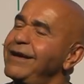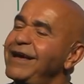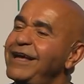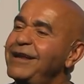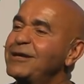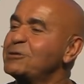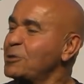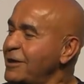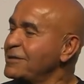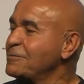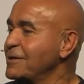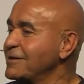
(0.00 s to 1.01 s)
And I
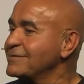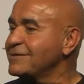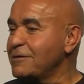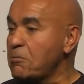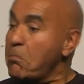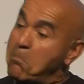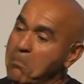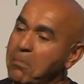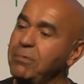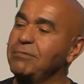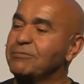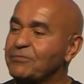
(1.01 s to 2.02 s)
thought about myself,
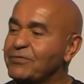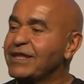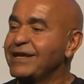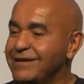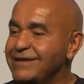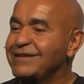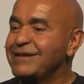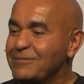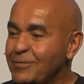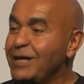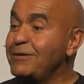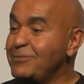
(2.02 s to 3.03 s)

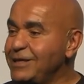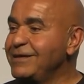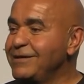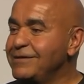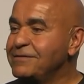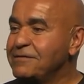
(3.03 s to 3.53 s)
maybe